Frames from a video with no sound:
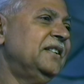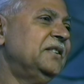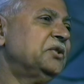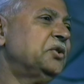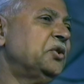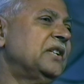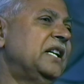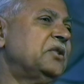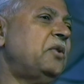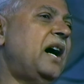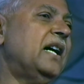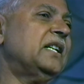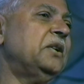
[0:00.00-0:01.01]
so that
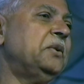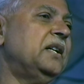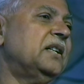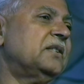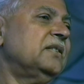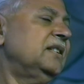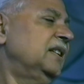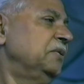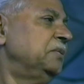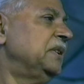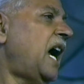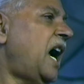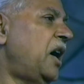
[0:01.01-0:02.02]
whatever
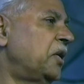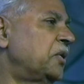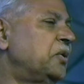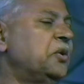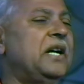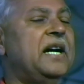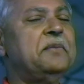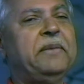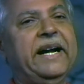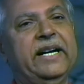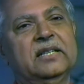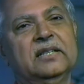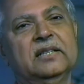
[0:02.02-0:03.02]
we have, good and
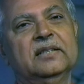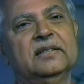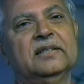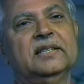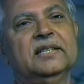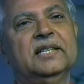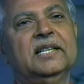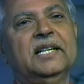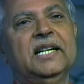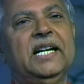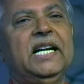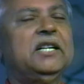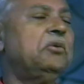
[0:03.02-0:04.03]
bad,
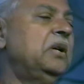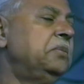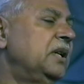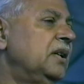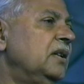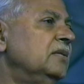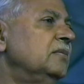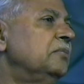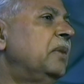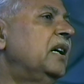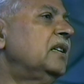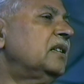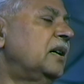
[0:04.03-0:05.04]
it will be
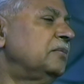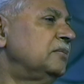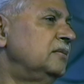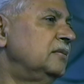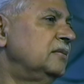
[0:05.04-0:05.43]
burnt up.